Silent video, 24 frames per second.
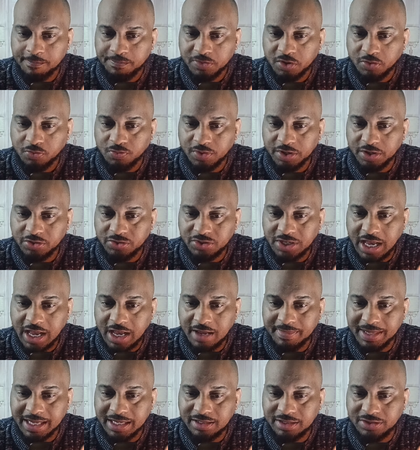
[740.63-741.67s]
The
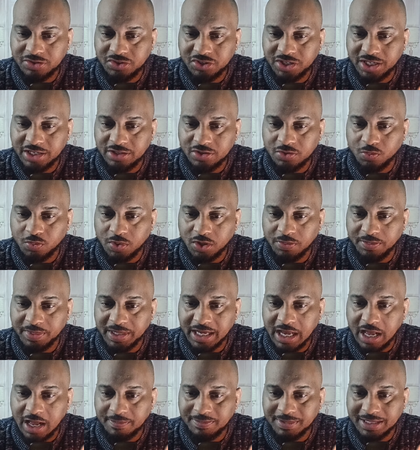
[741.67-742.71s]
real-time indices will be
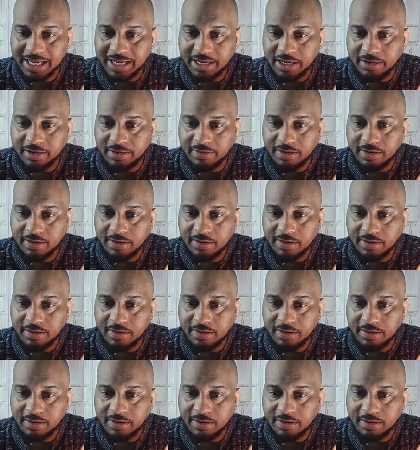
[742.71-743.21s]
updated